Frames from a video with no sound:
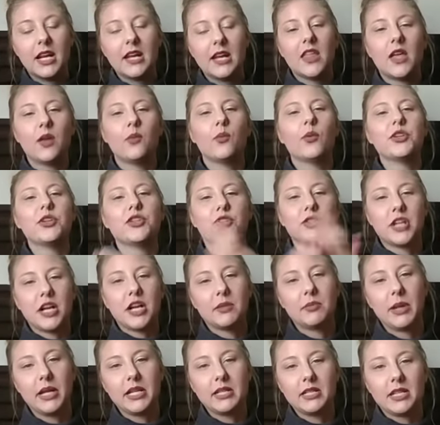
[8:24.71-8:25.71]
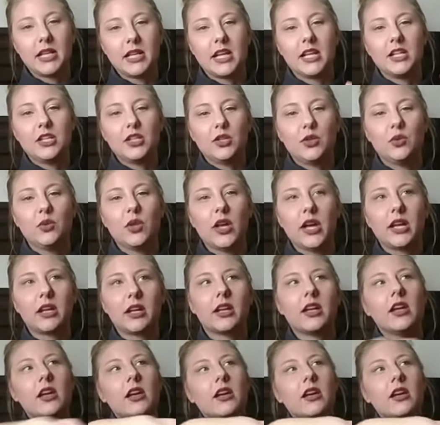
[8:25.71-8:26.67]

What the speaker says: And then when you're done painting on it, you like